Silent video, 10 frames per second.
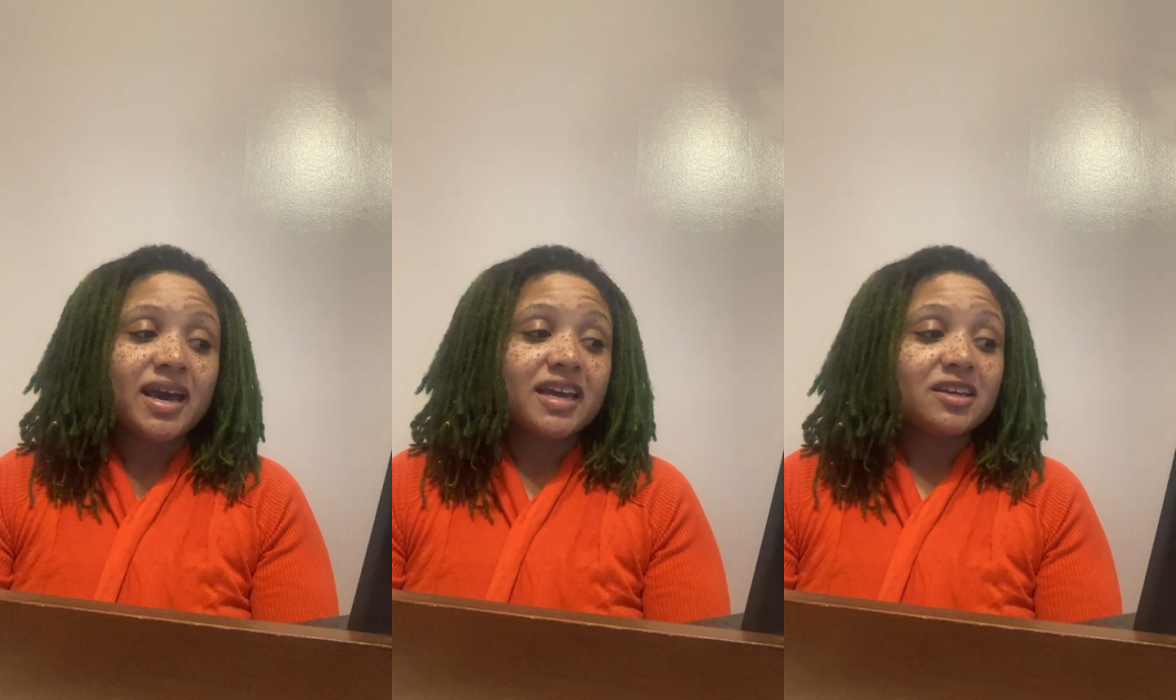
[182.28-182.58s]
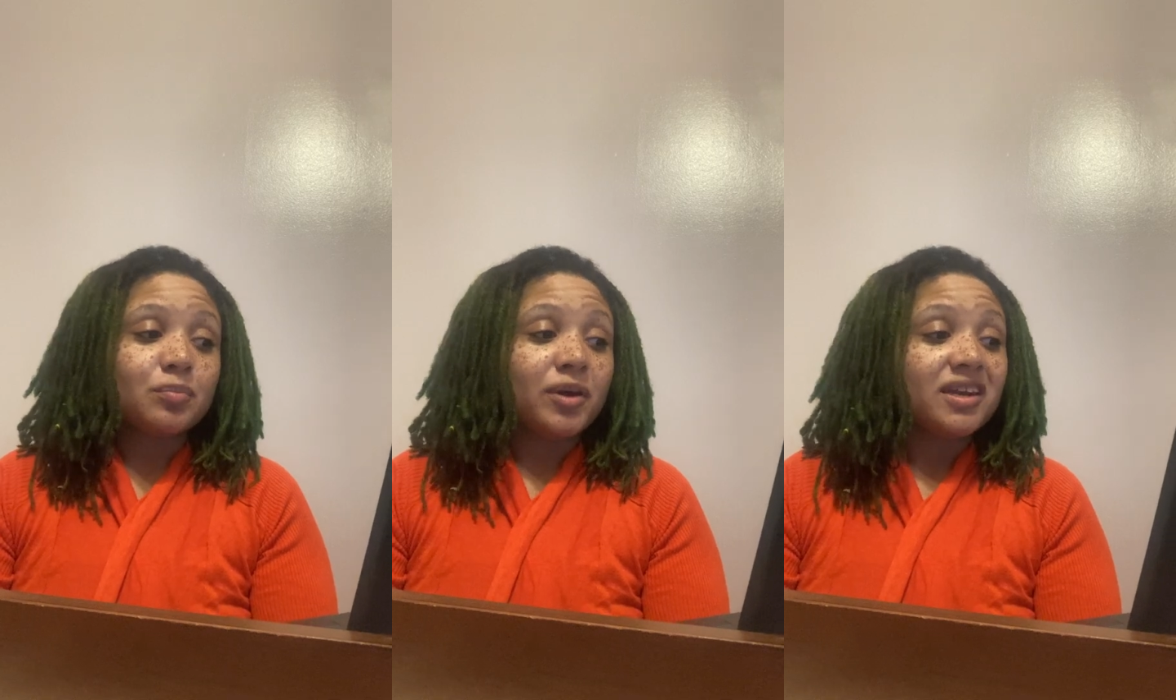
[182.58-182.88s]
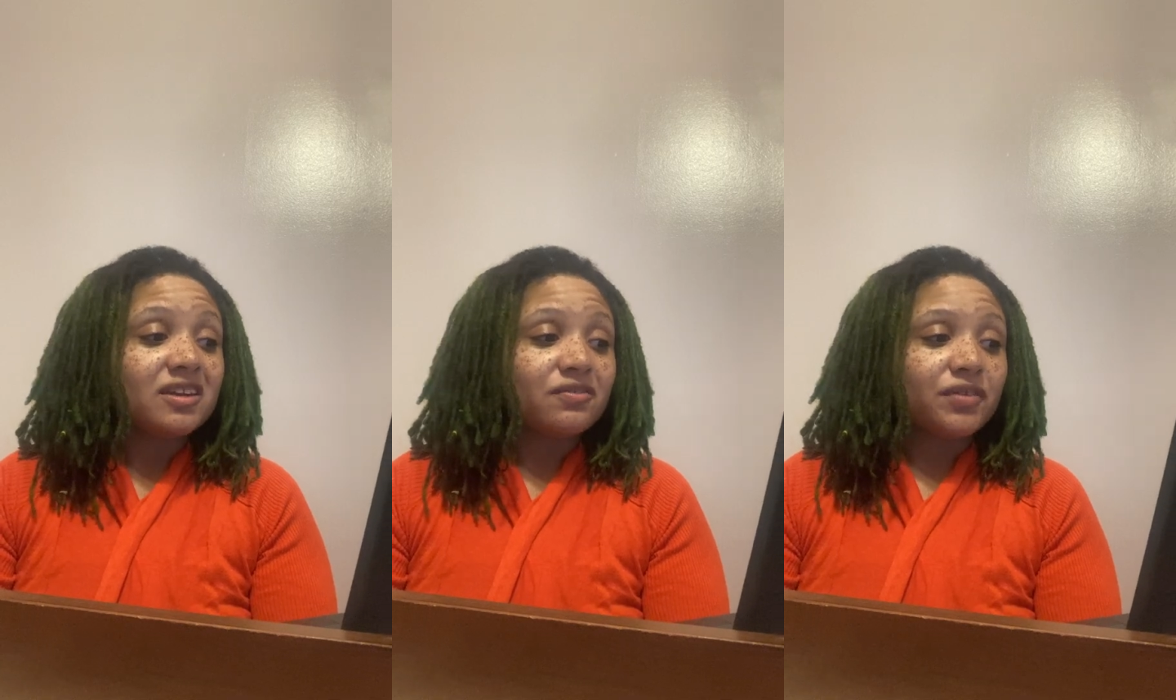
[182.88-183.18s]
and
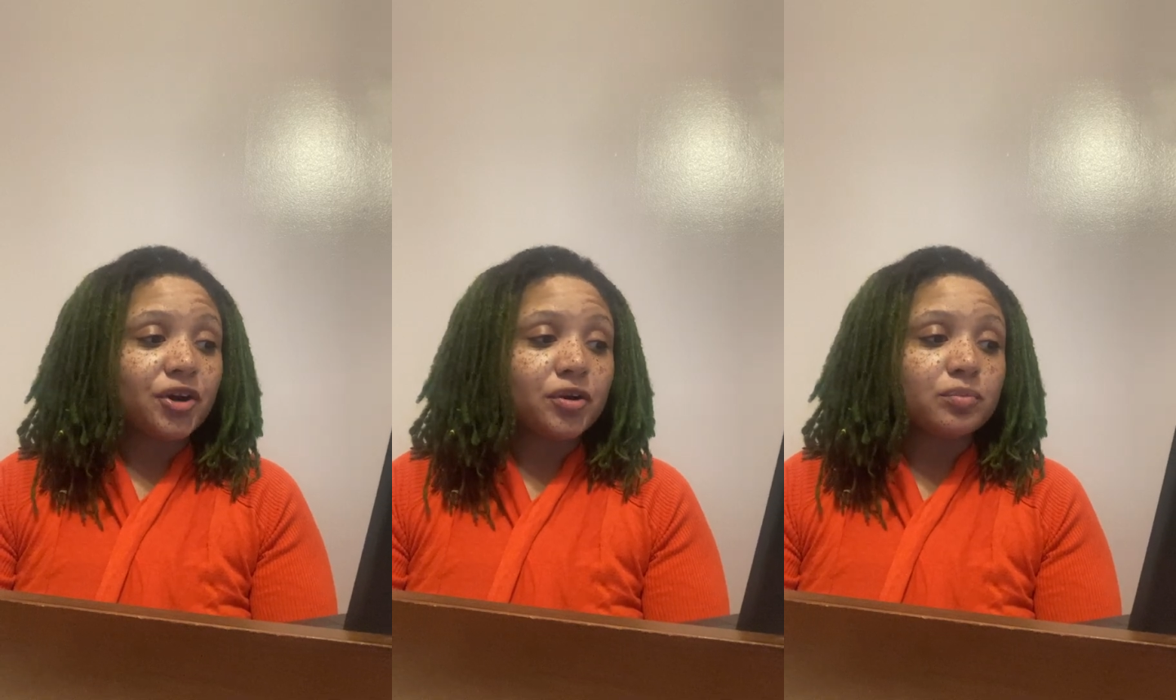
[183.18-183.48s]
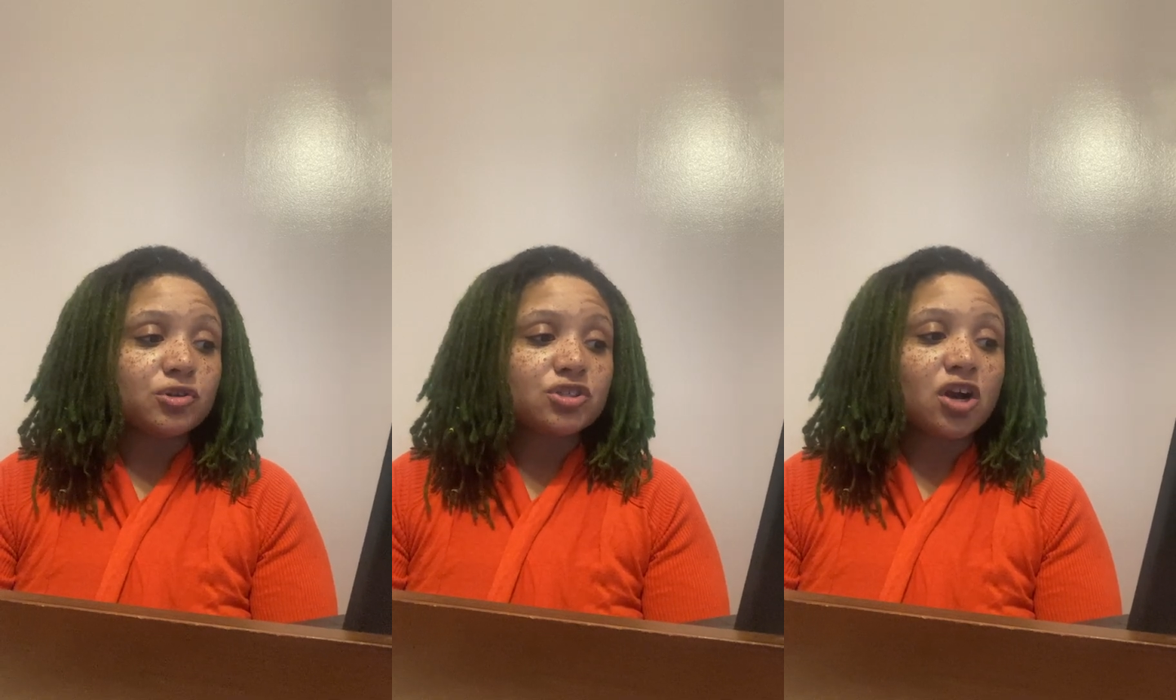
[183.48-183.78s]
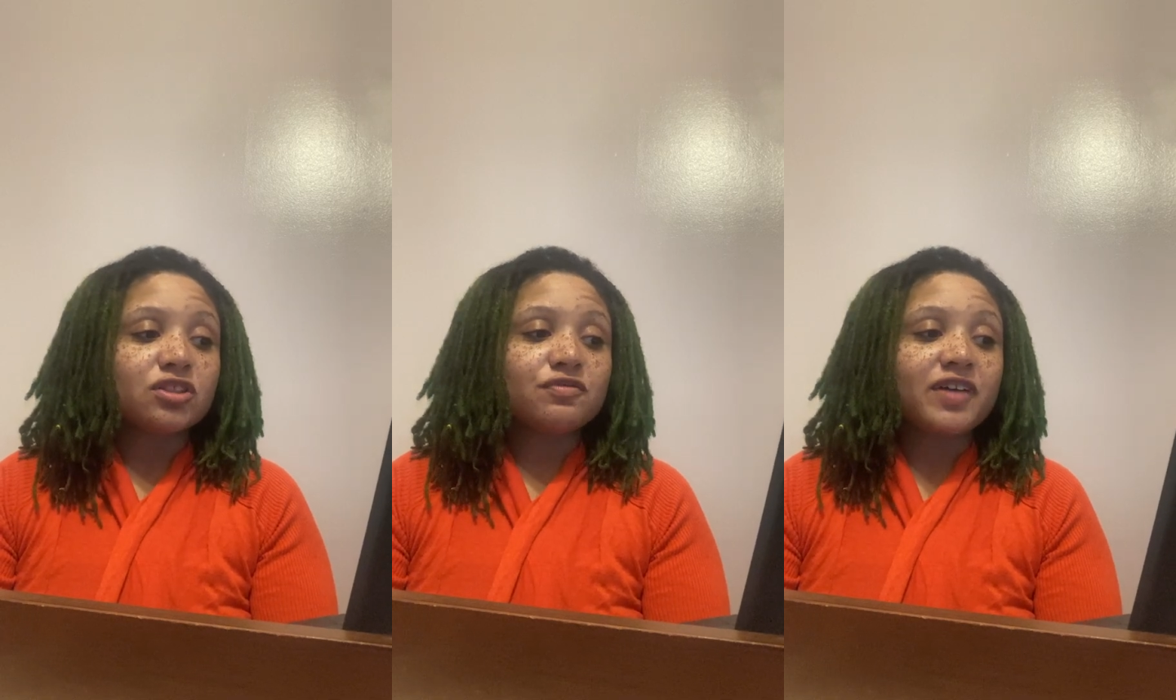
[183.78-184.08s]
dependent variables
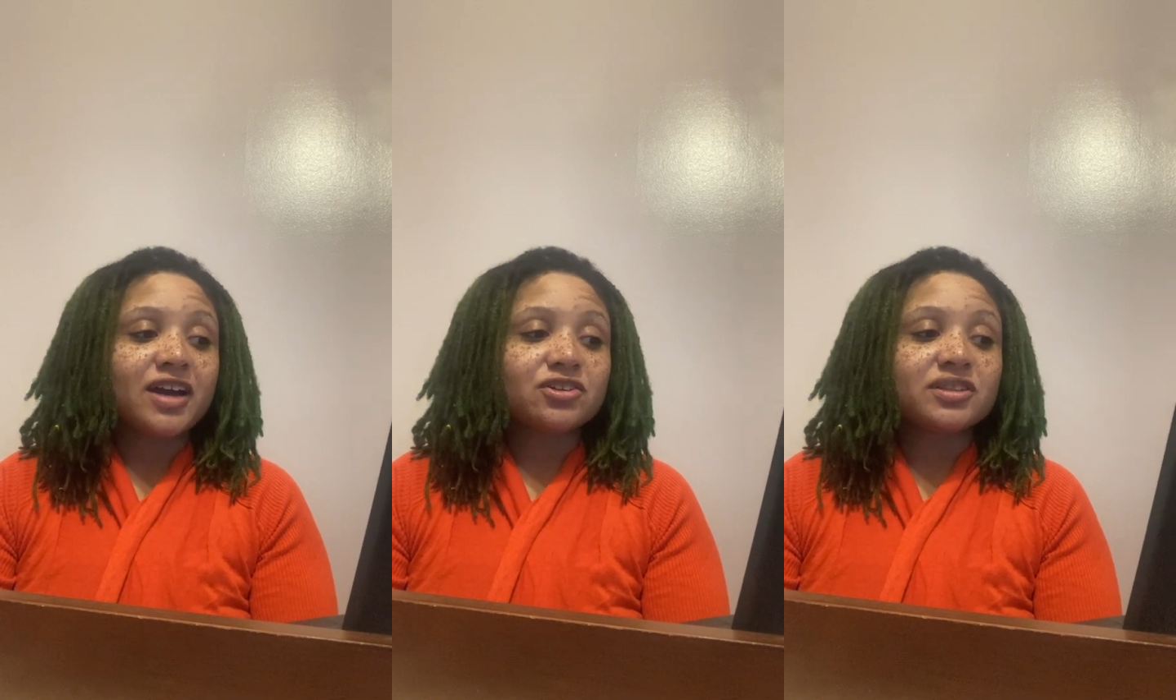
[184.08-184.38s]
are the factor